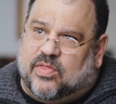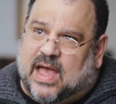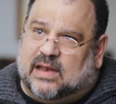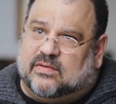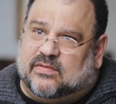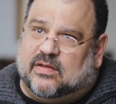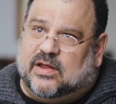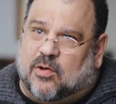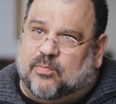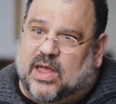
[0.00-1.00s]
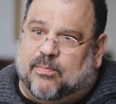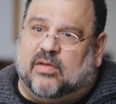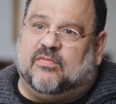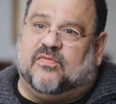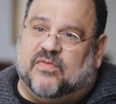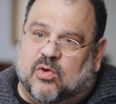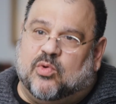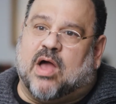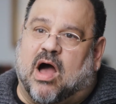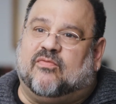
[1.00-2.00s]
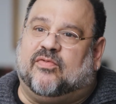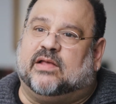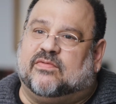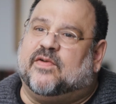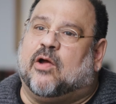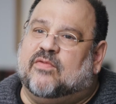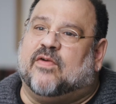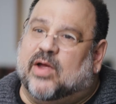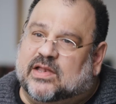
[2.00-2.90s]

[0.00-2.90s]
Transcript: that, you know, people view conflicts very, very